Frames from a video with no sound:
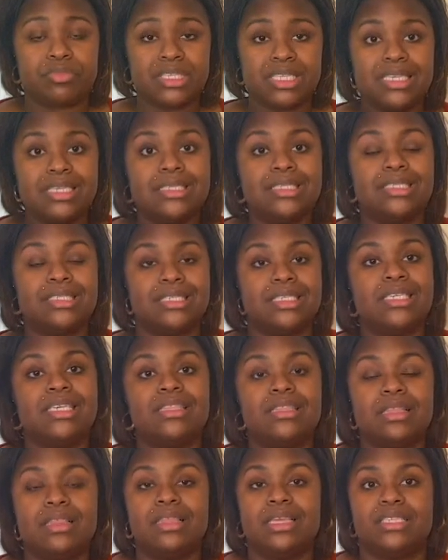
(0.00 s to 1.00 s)
see
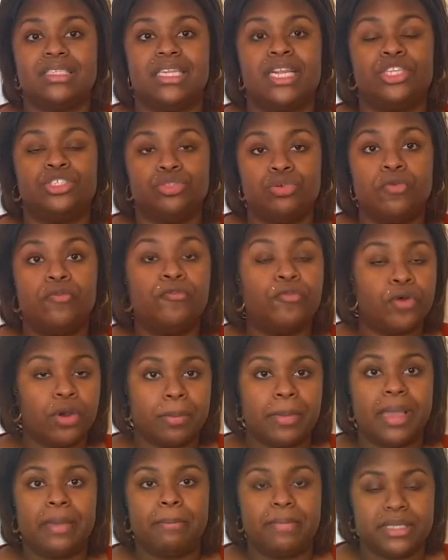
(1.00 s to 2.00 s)
the things that I do for
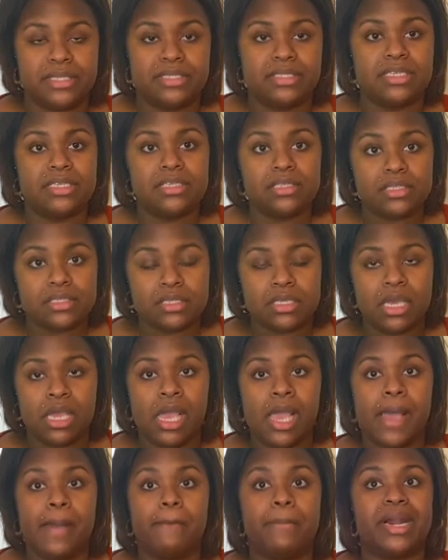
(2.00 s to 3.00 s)
my business,
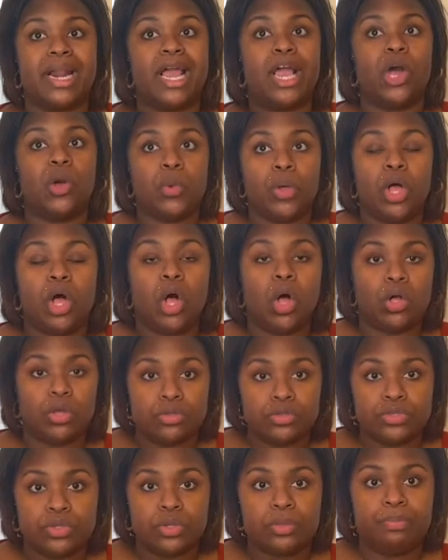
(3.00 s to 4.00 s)
but I will
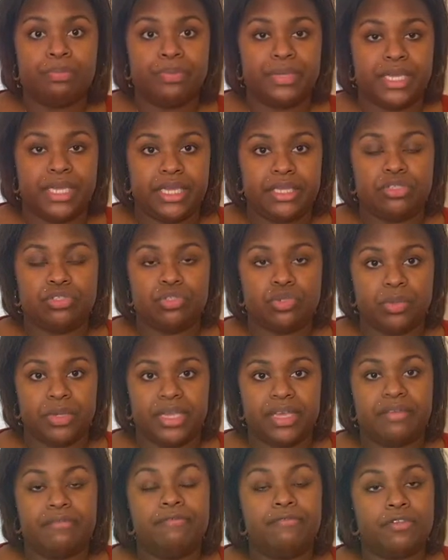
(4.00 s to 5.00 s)
also be
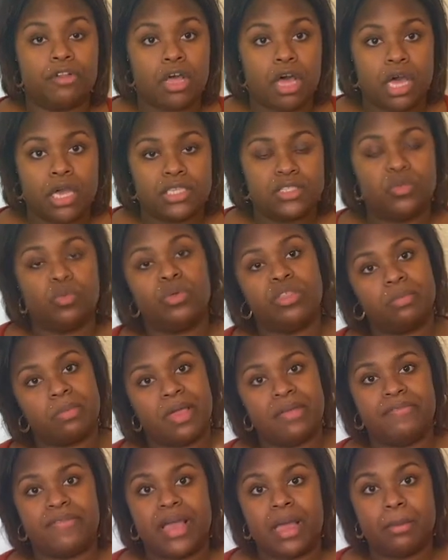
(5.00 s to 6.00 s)
doing vlogs with
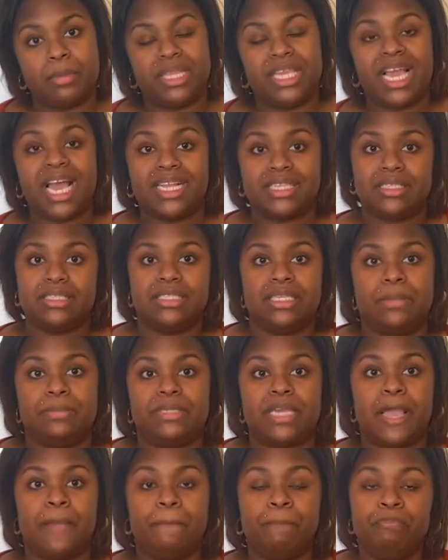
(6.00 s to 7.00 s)
my family at the same
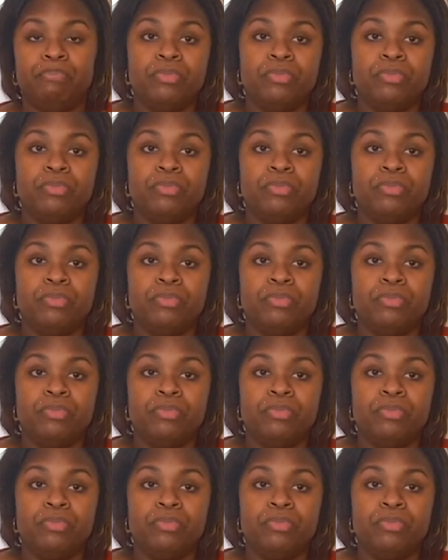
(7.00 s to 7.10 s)
time.